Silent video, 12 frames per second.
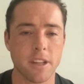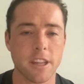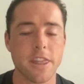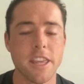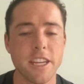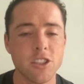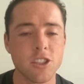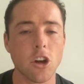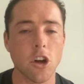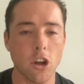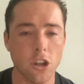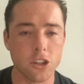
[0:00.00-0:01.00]
And this
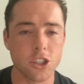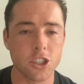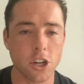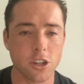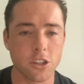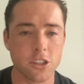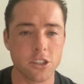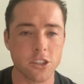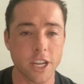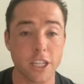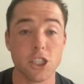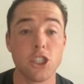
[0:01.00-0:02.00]
all starts
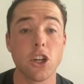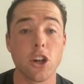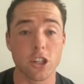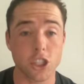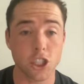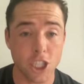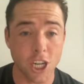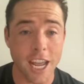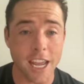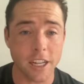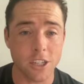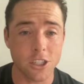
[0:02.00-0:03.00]
and should all
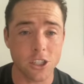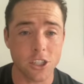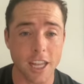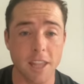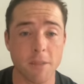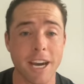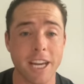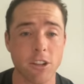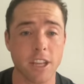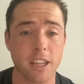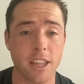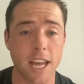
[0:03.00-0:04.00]
change at the minor
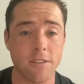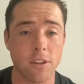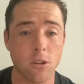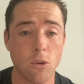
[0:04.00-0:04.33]
league level.